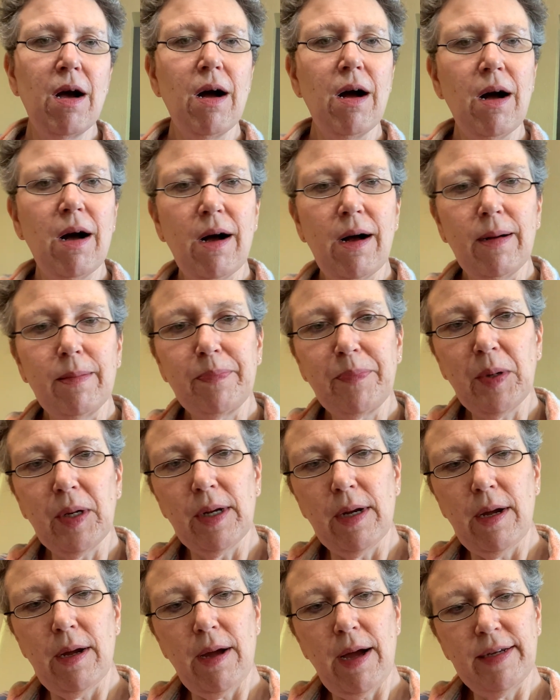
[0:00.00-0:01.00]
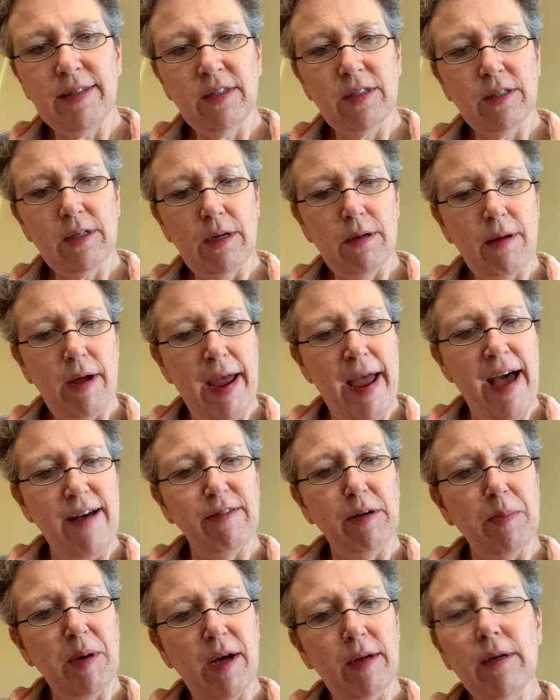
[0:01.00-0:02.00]
But I have
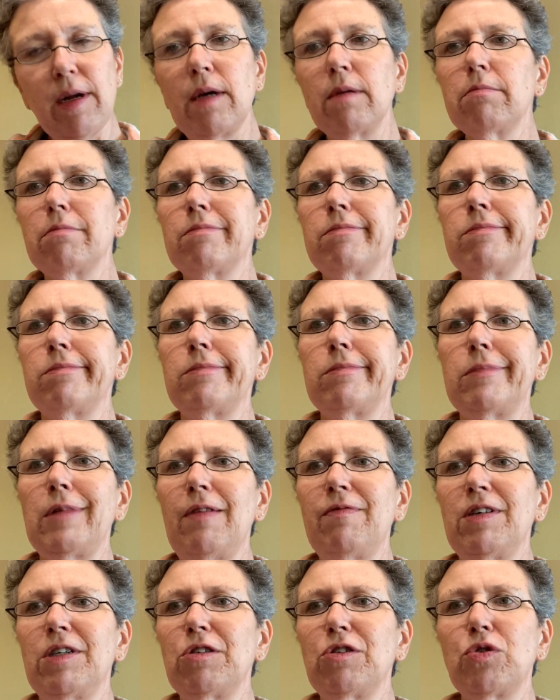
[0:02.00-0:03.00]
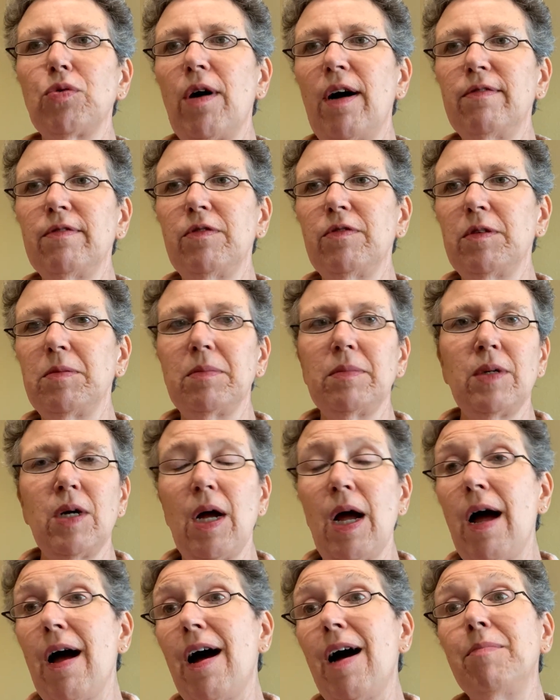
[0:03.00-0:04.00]
about 11 or 12 of them.
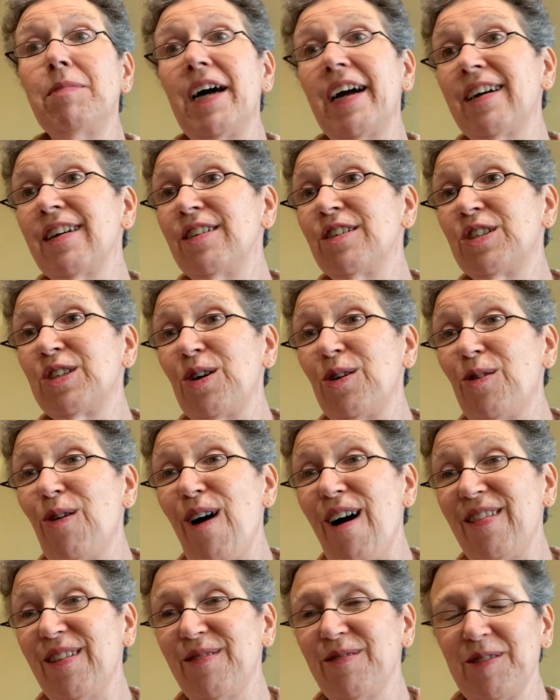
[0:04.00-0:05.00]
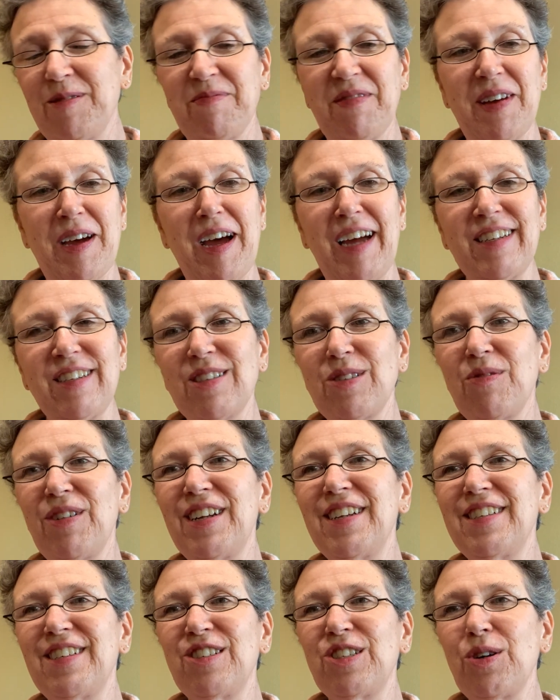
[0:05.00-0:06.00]
I'm not going to show all of them. I just
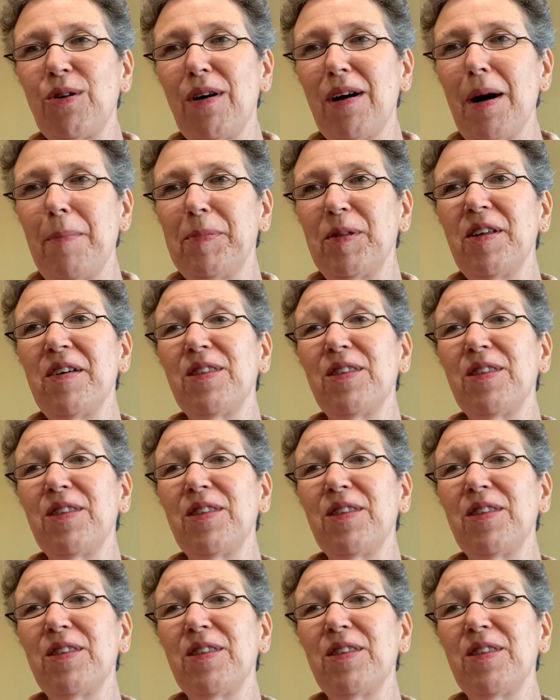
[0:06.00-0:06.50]
wanted to show a couple of